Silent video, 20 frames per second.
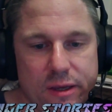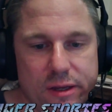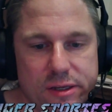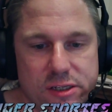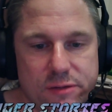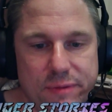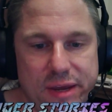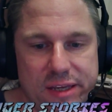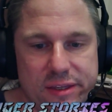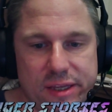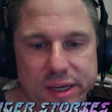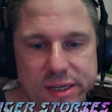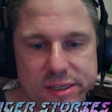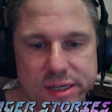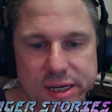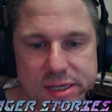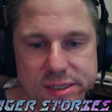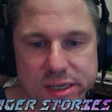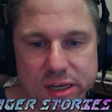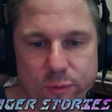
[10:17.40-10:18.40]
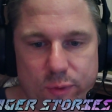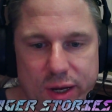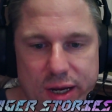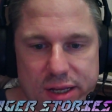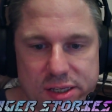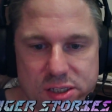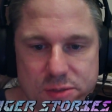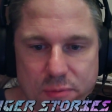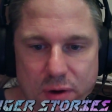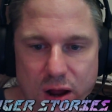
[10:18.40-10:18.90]
To make things easy, we
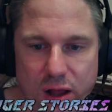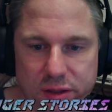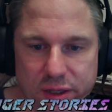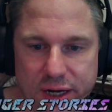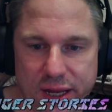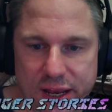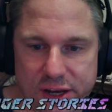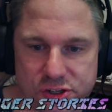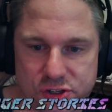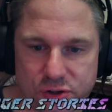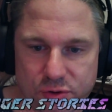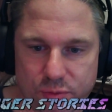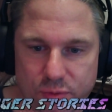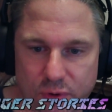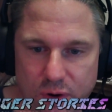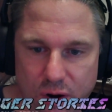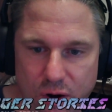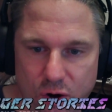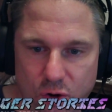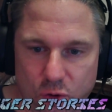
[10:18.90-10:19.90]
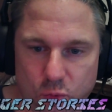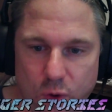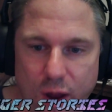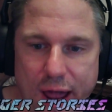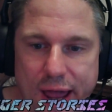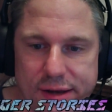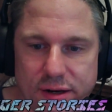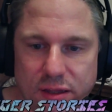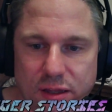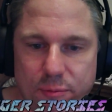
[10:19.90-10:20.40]
got small and hitched a
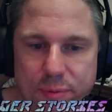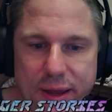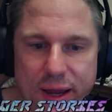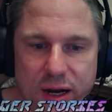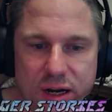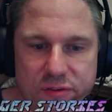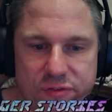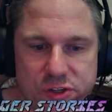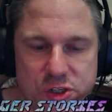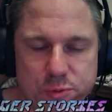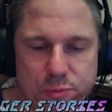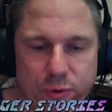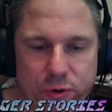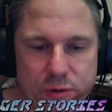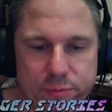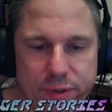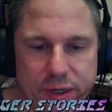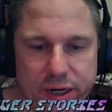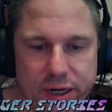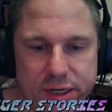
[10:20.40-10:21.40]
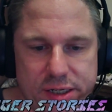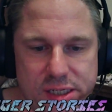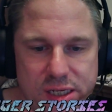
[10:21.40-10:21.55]
ride on the back of a spore bug.